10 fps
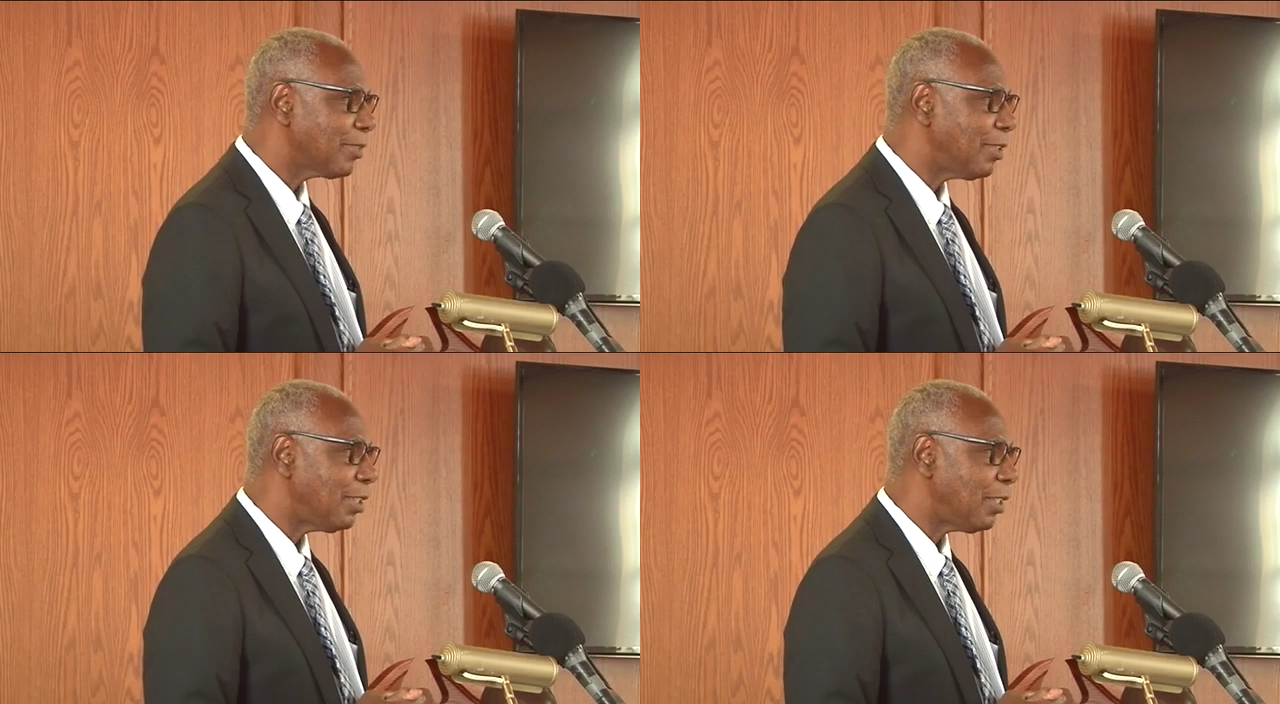
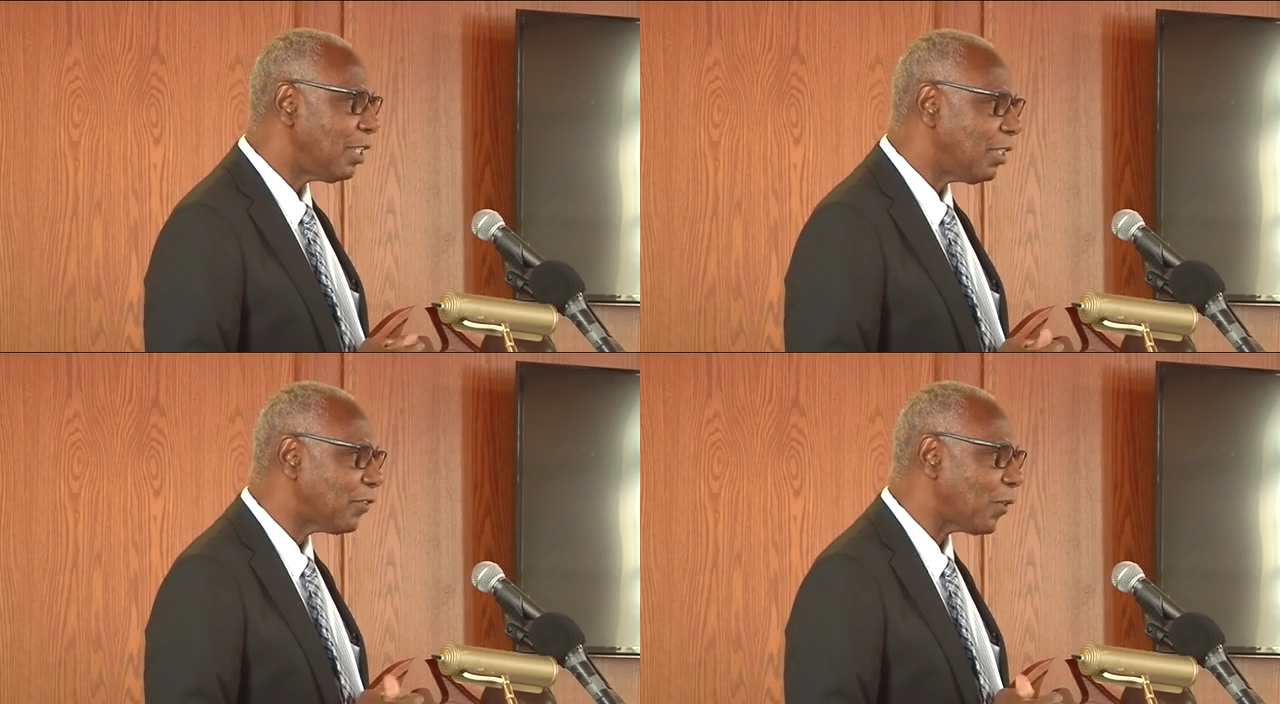
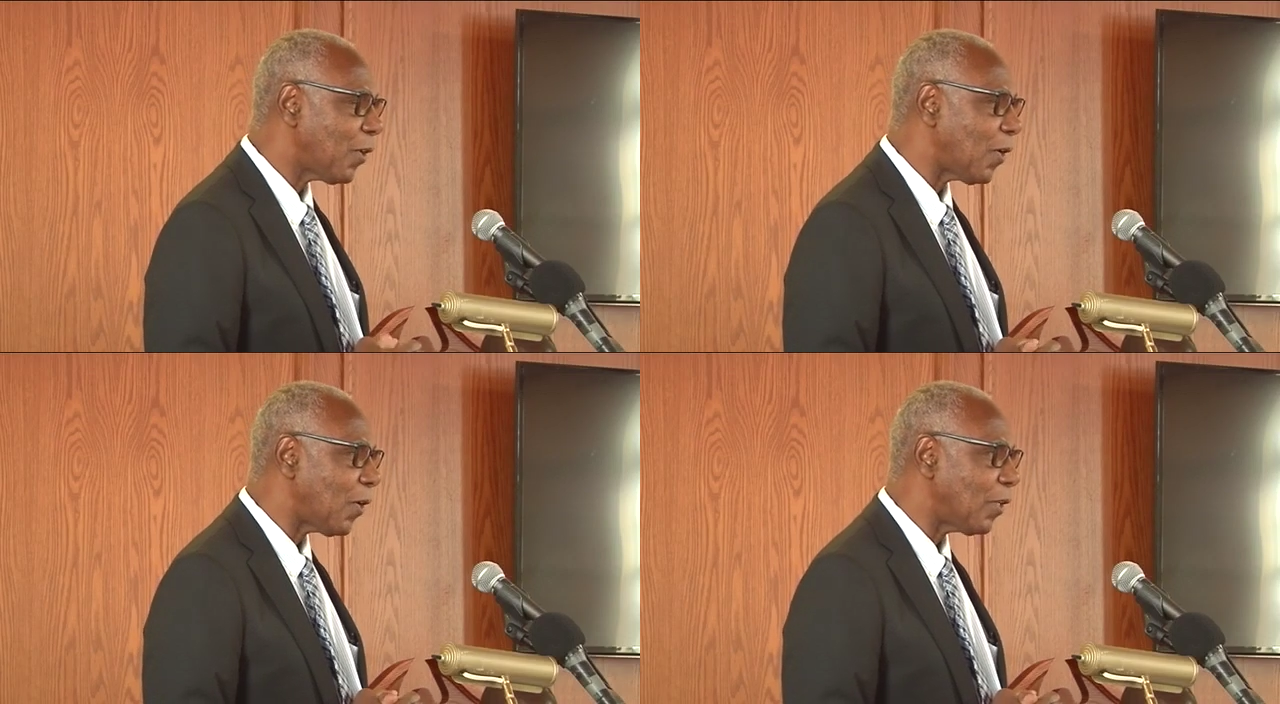He
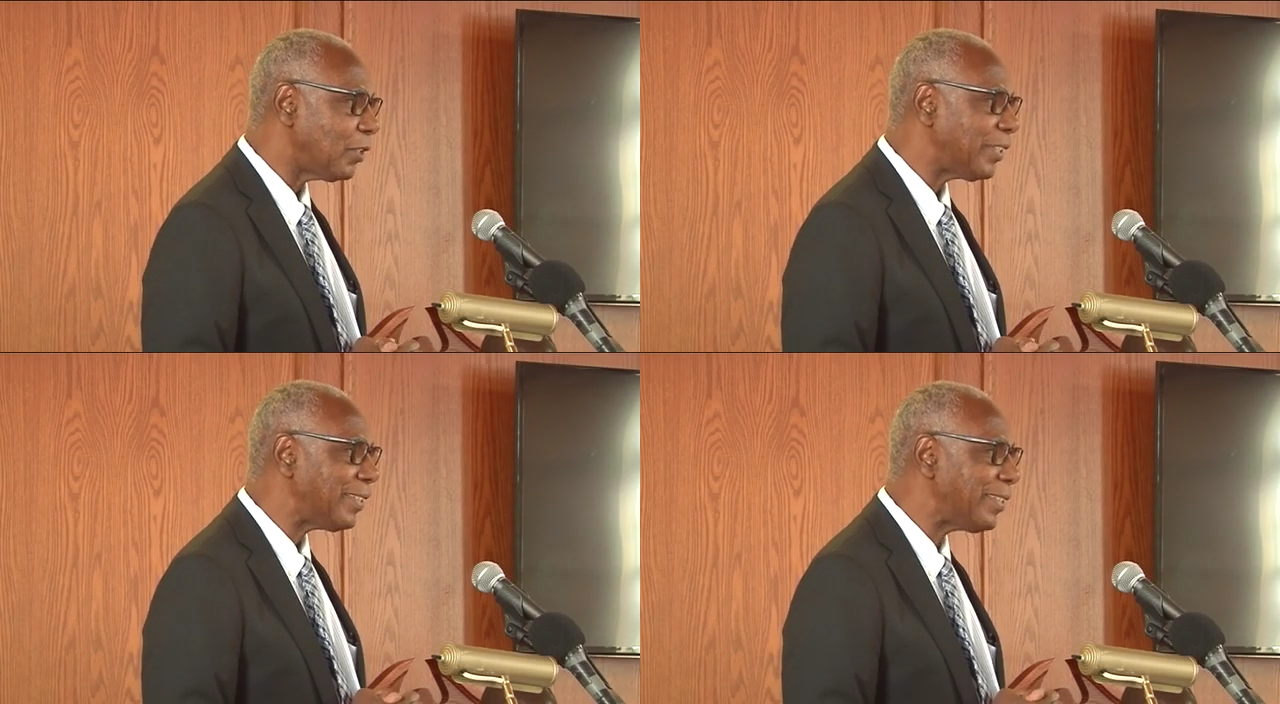saw
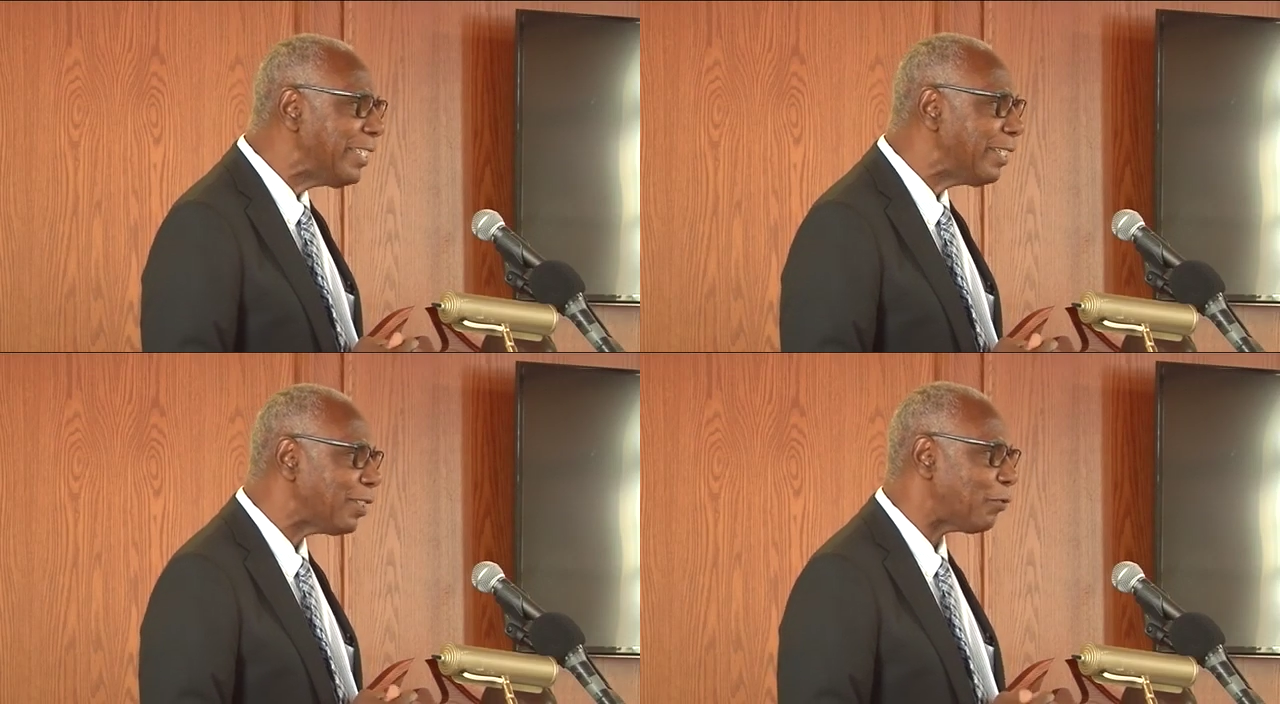the
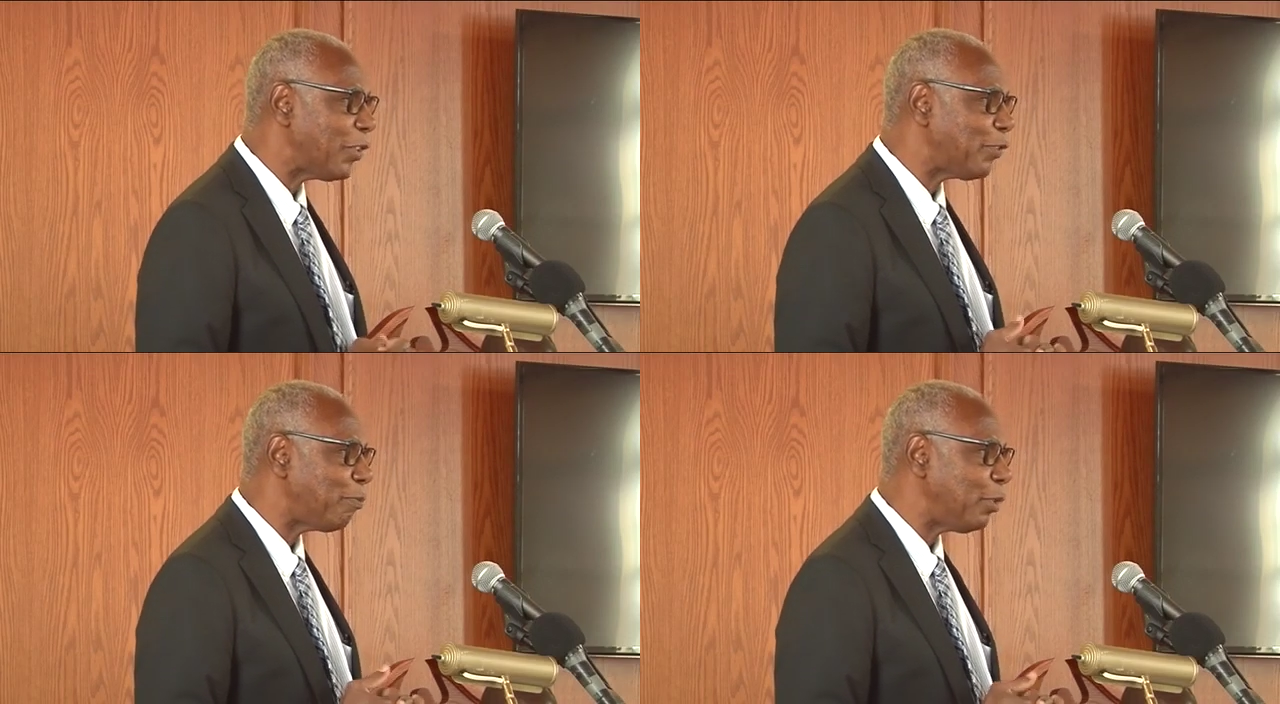state of
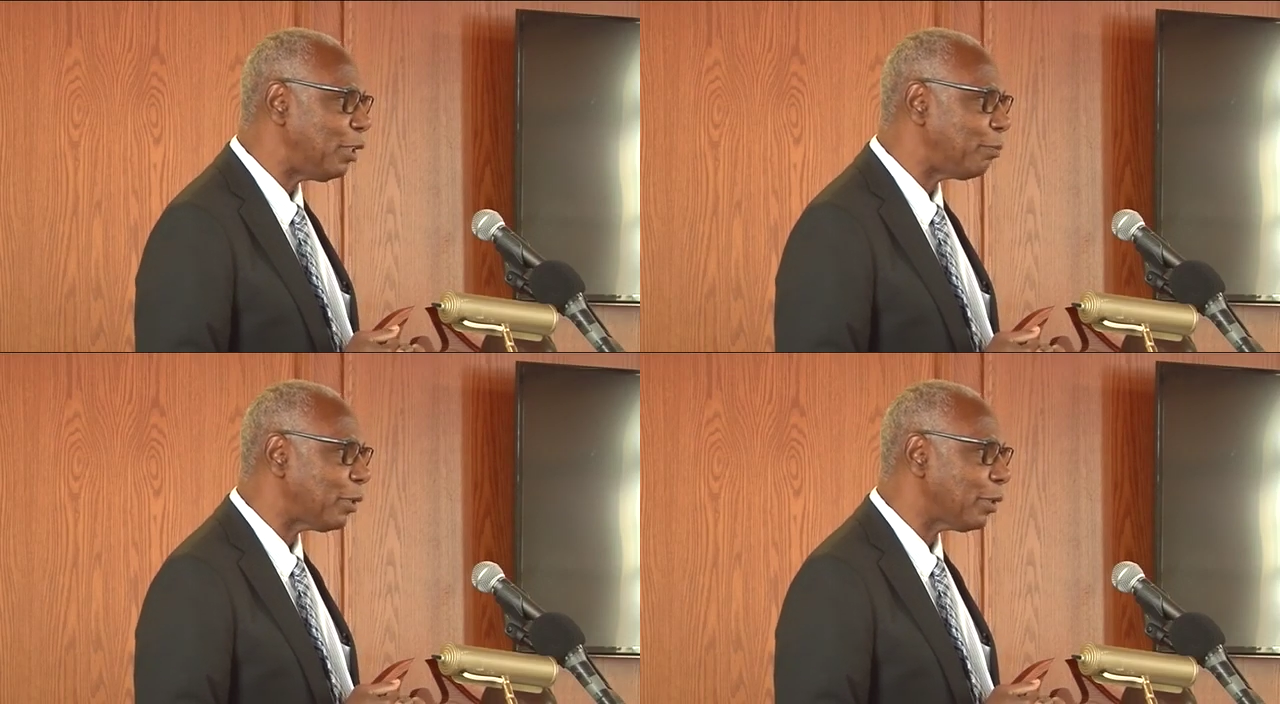his
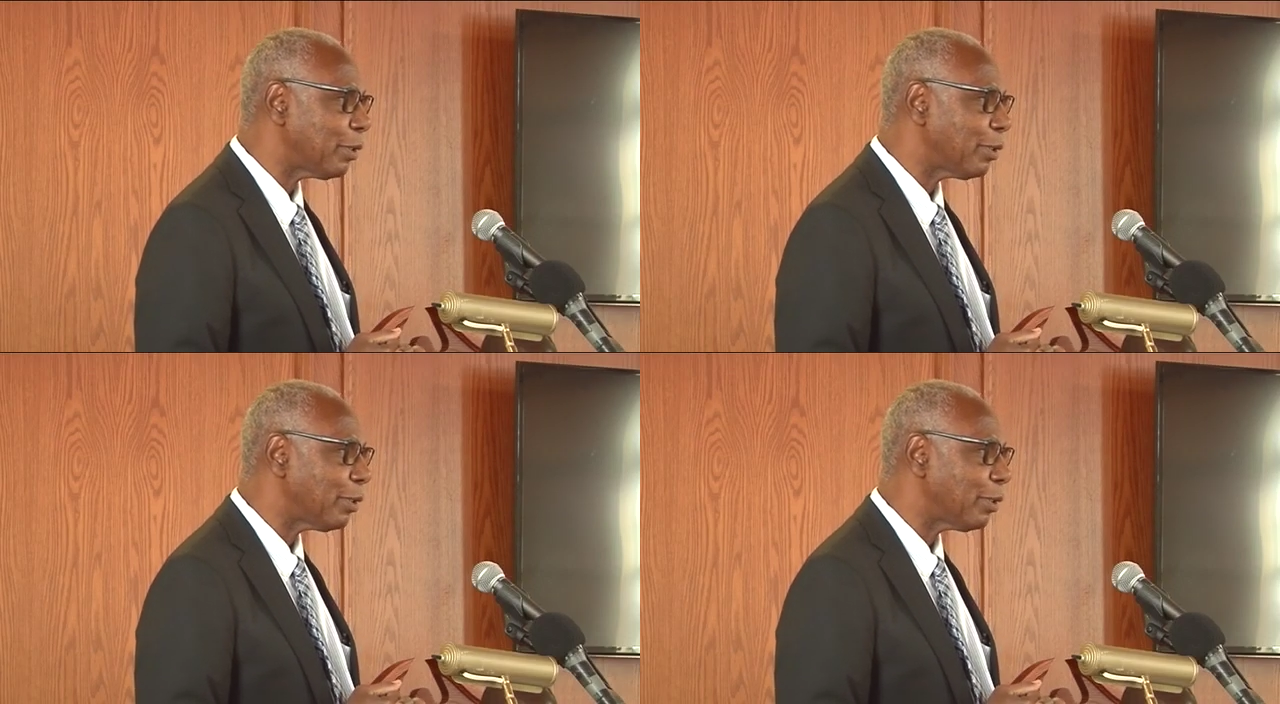people,